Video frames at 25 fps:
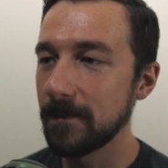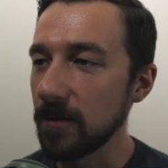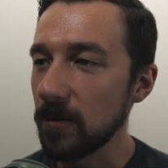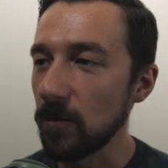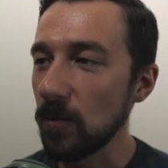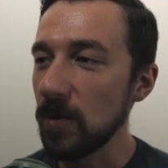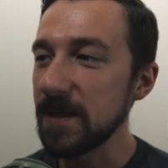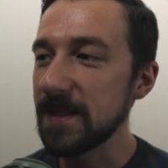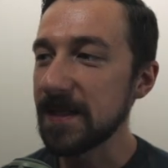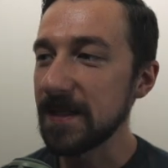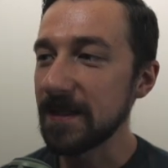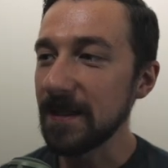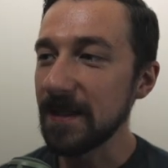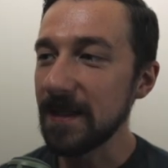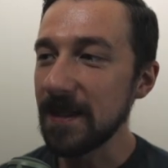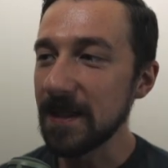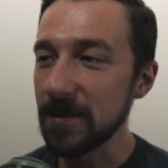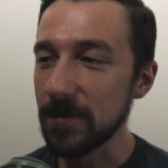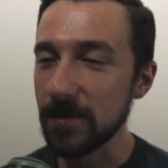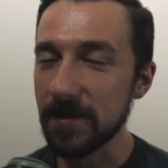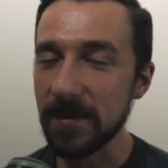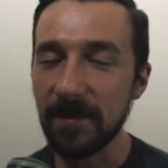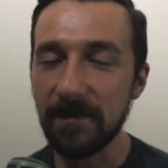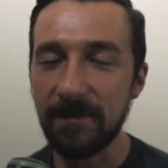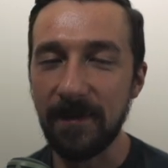Recently, this
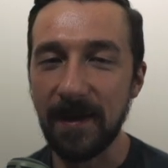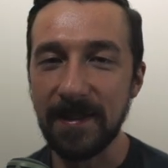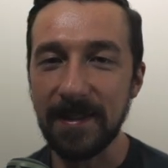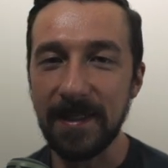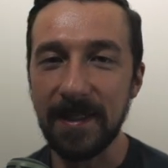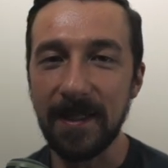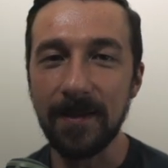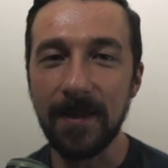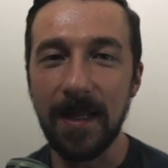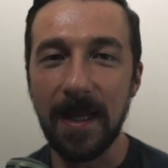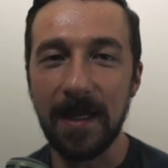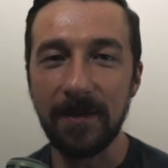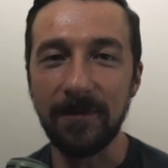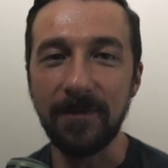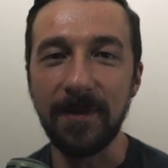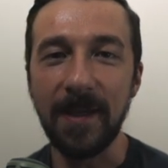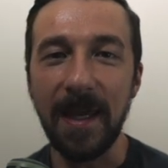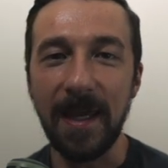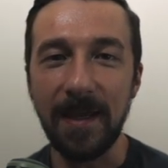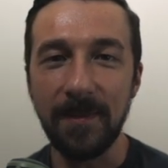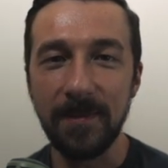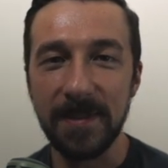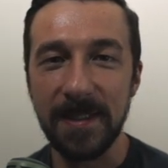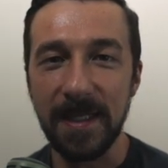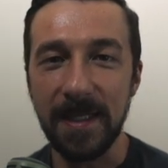was affecting a lot of
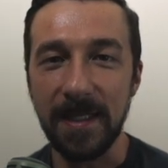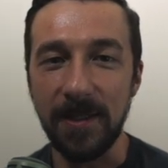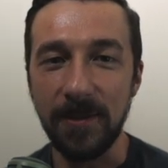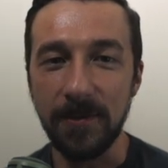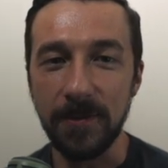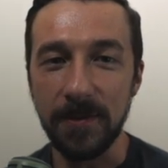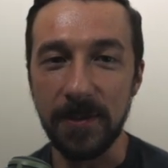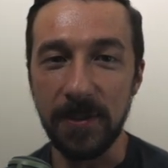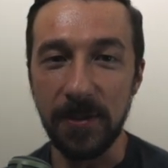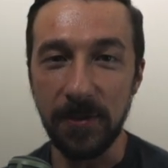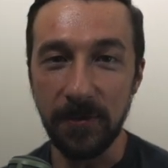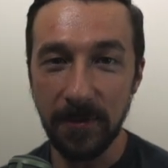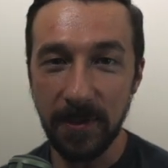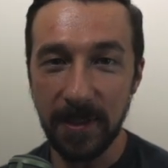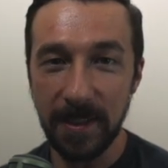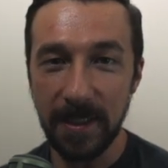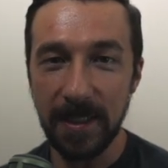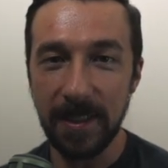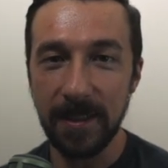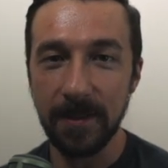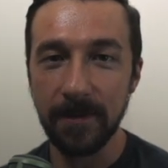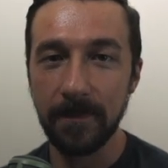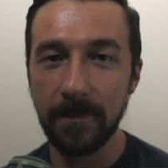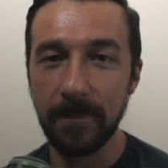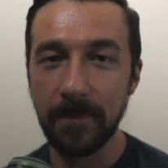games that used
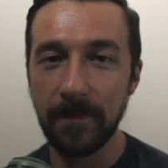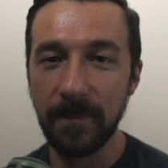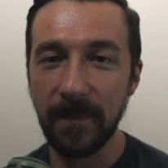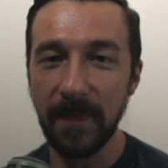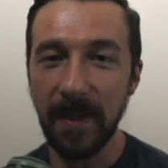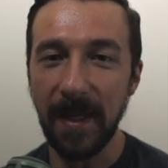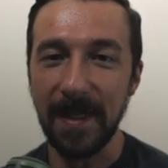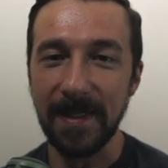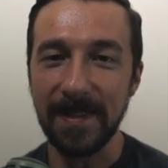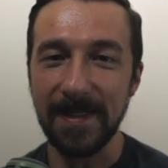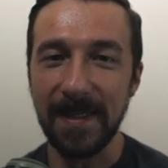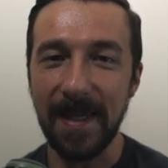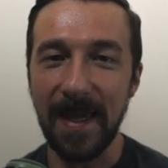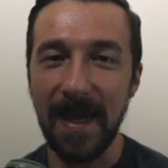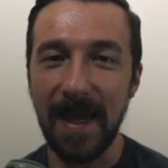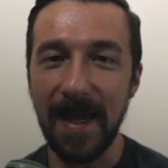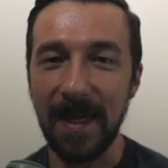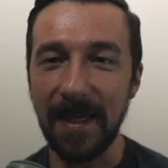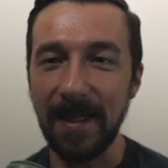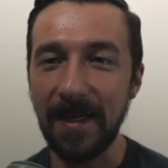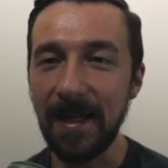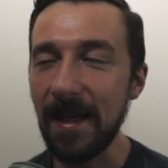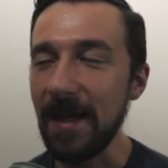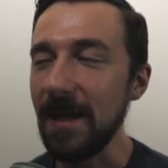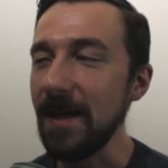Unity, as they
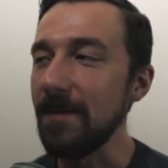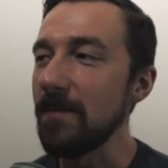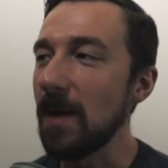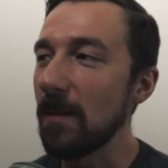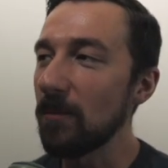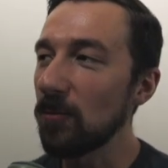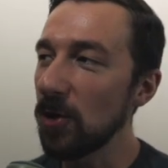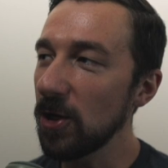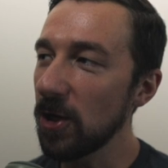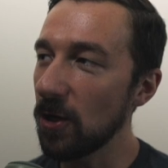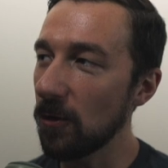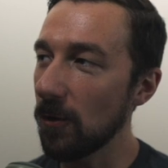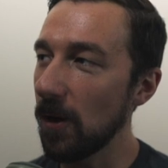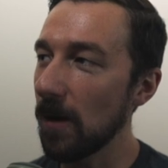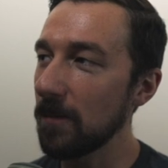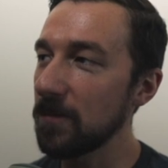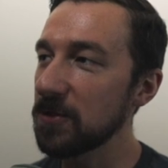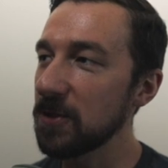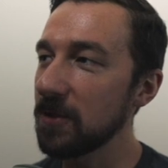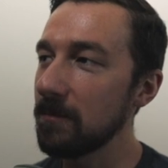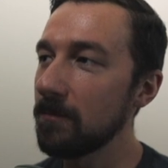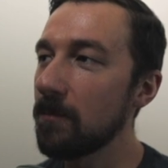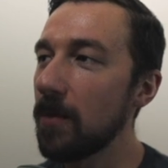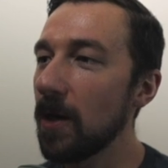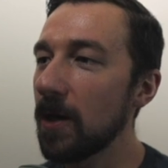had a memory
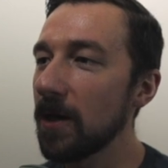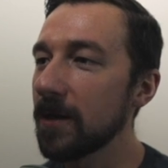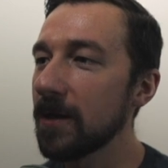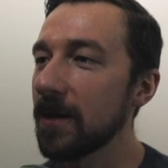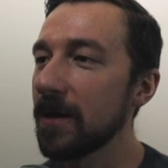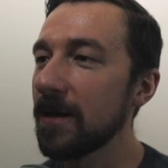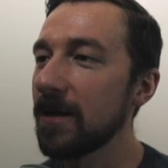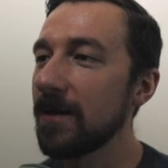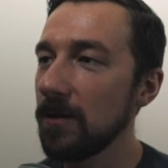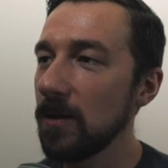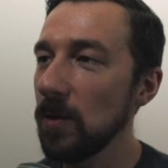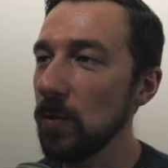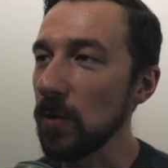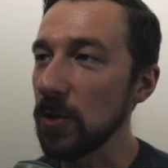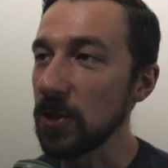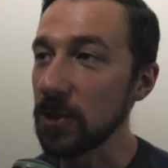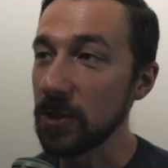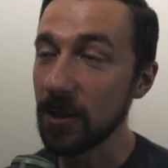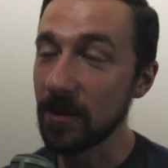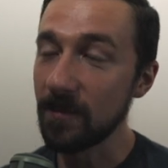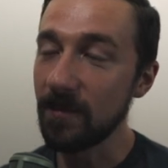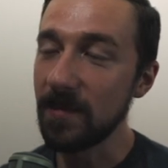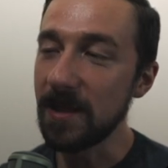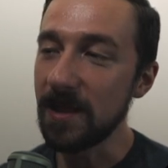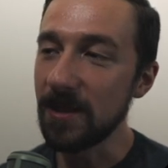corruption bug, which
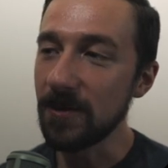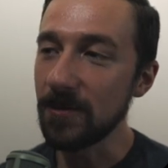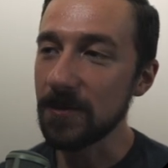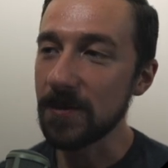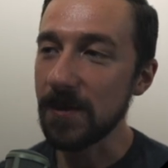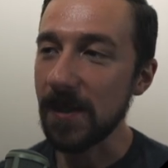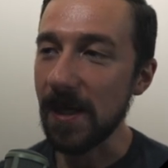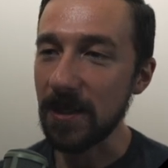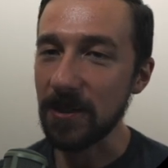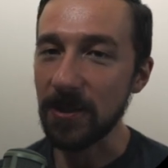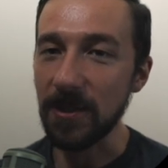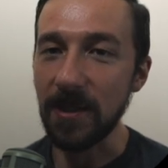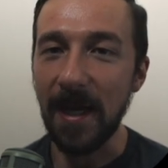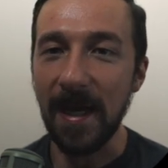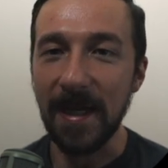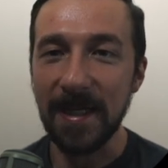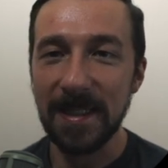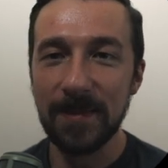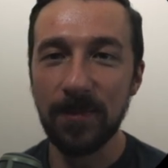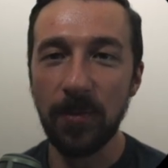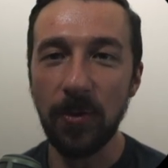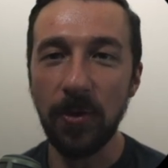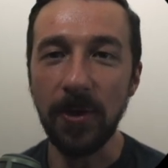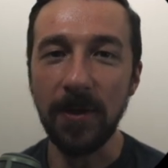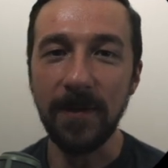could be used to actually
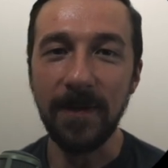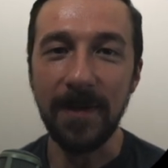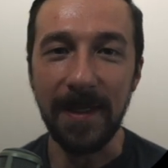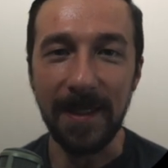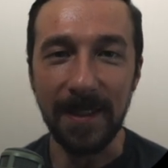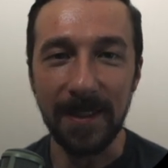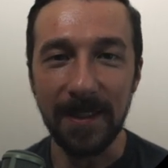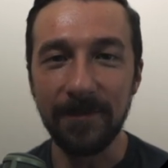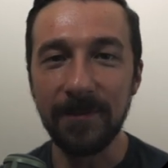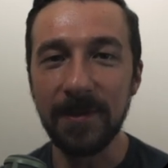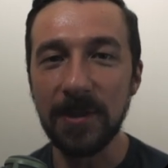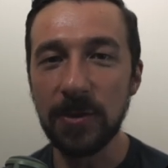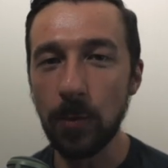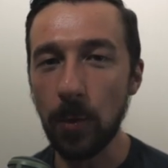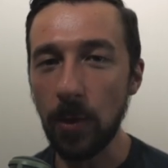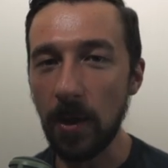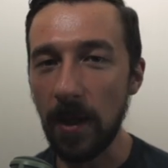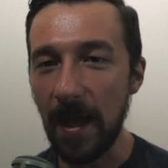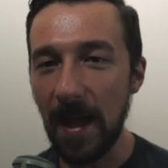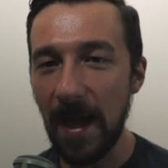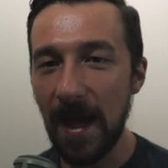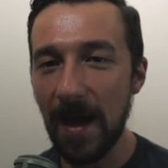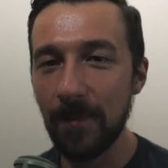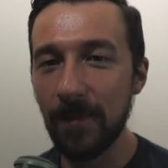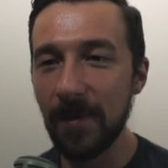exploit the
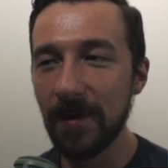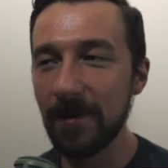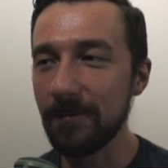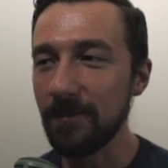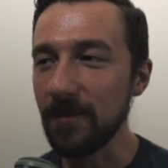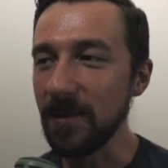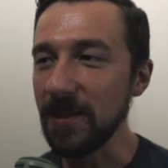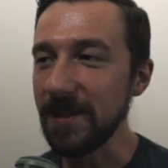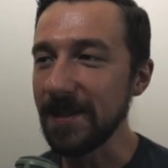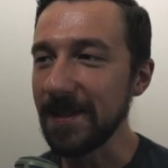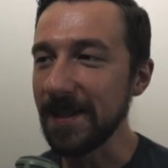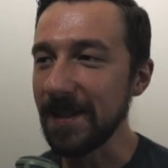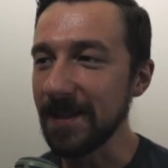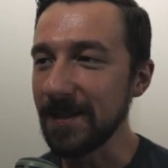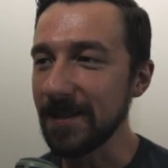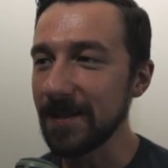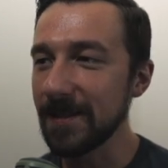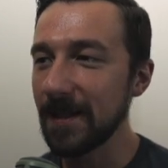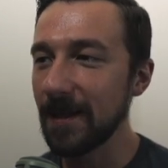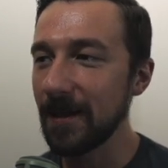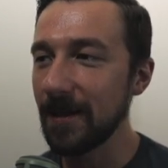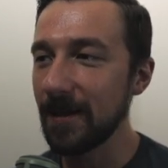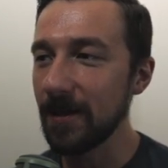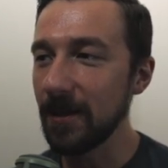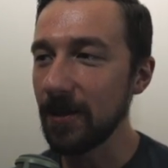individual app, but since
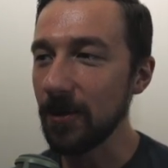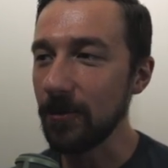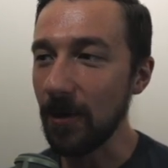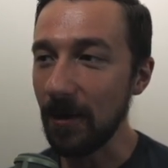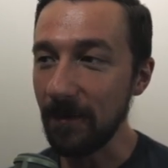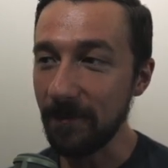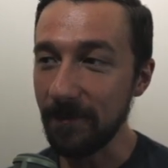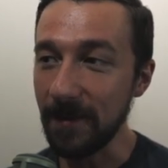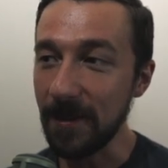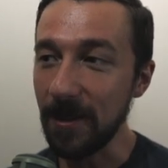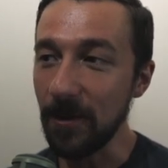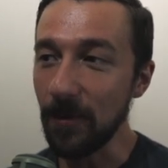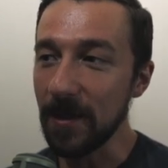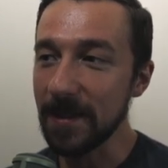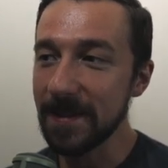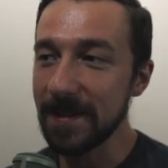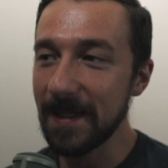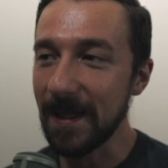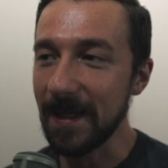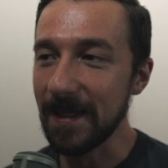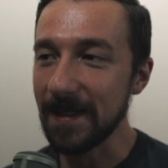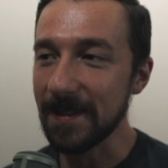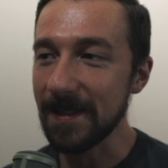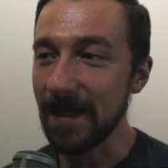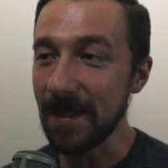Graphene OS
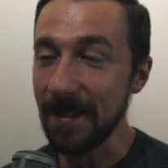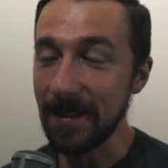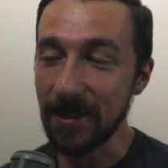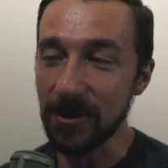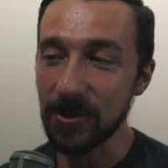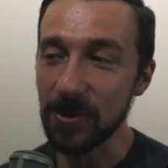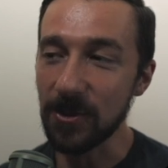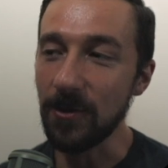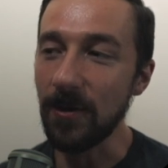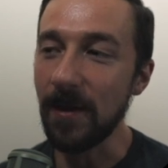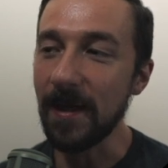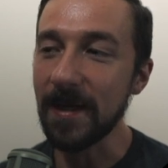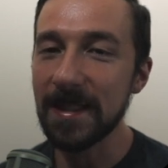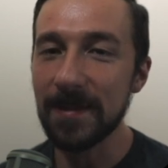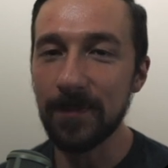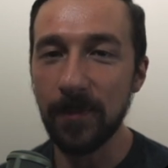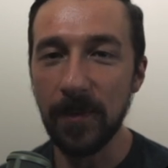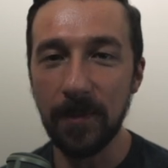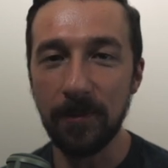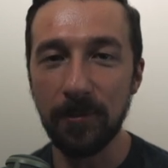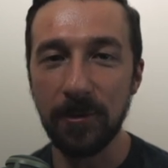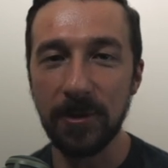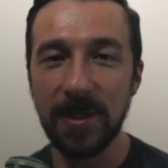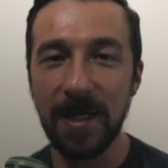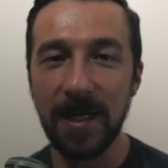has additional
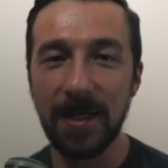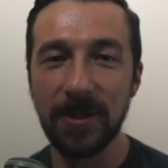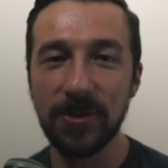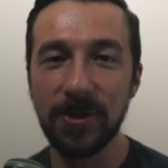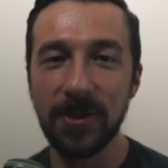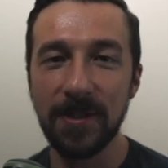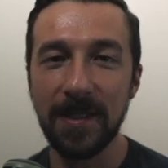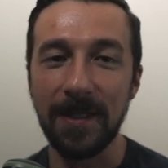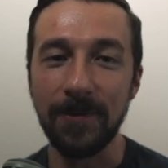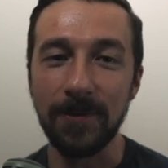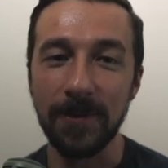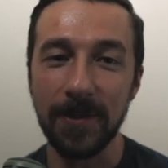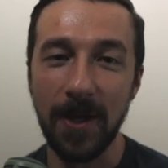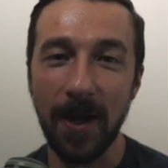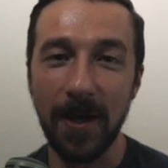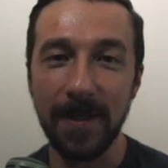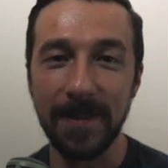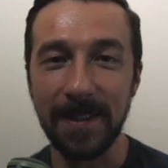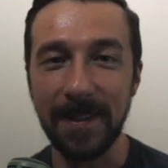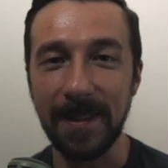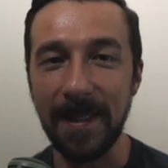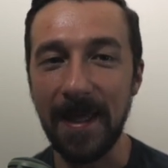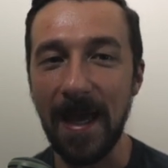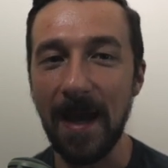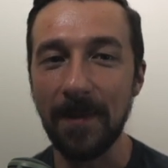exploit protection that was
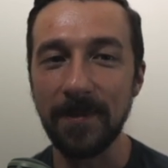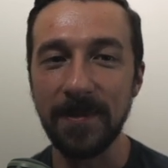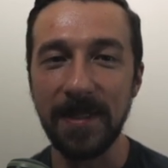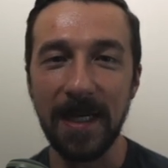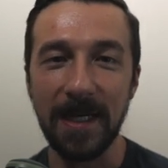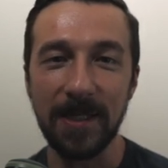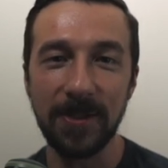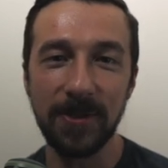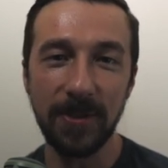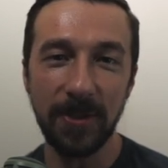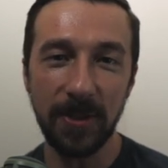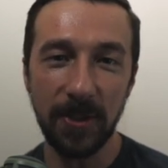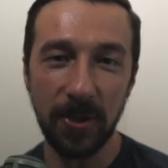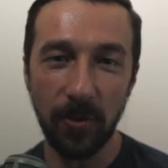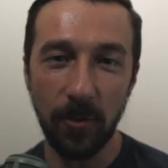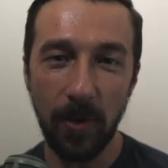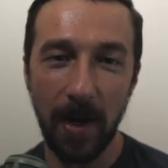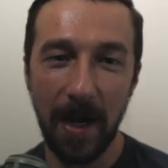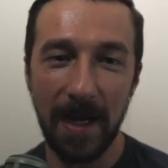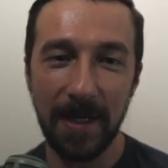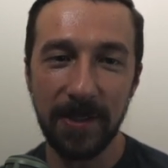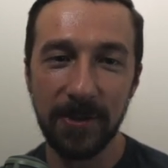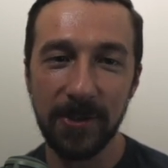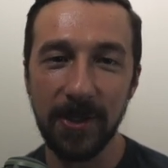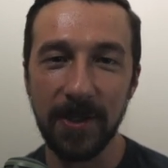causing the app to actually
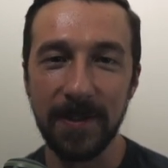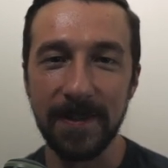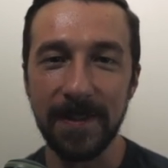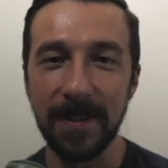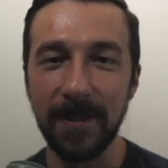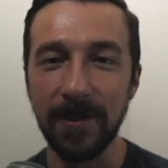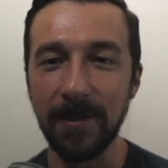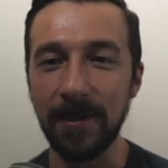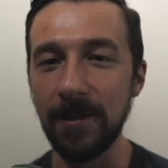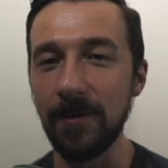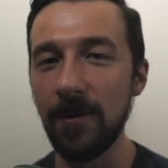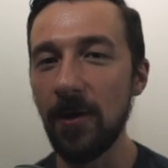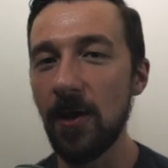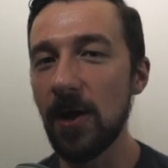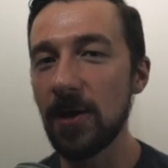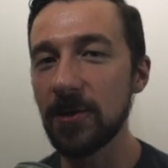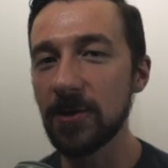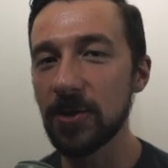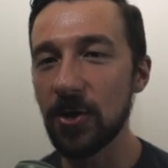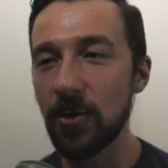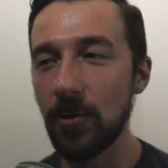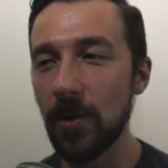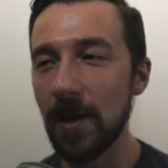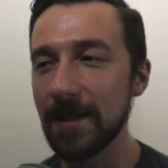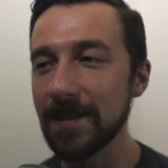crash because it couldn't
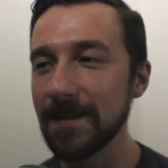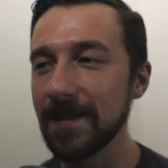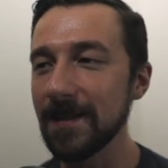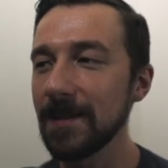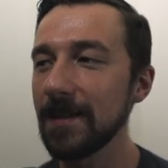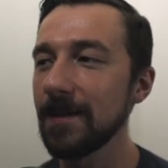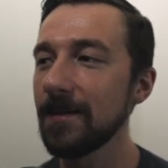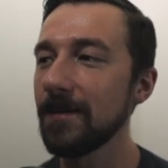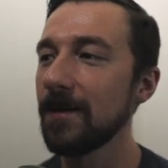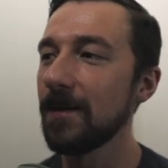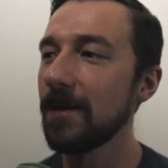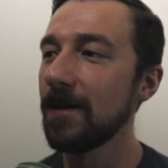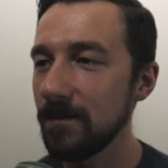launch correctly.